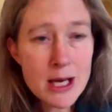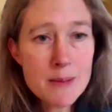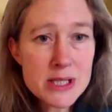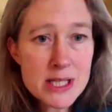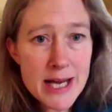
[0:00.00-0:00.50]

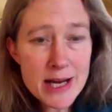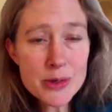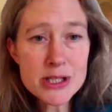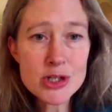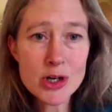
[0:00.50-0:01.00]
But today I
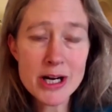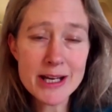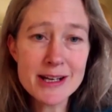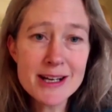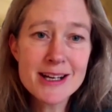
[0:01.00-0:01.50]
want to try
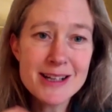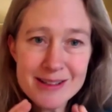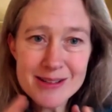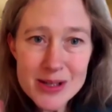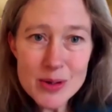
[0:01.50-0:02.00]
and
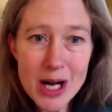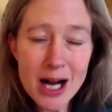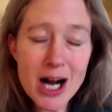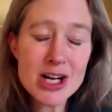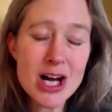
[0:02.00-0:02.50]

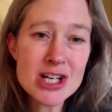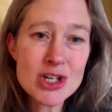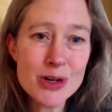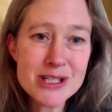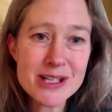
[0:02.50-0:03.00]
usher
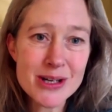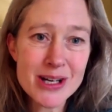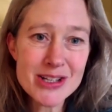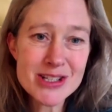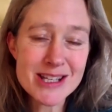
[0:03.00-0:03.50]
onto
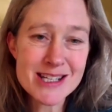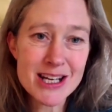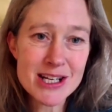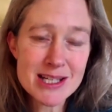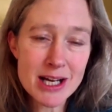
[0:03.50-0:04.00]
the
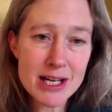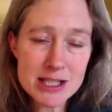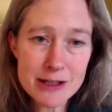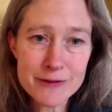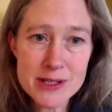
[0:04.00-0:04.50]
scene a slightly
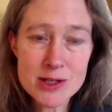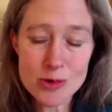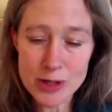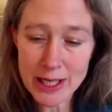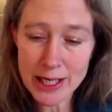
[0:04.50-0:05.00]
different
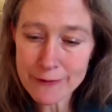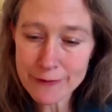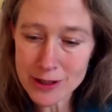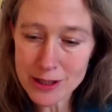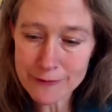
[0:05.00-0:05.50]
story. Can I have
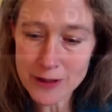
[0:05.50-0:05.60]
the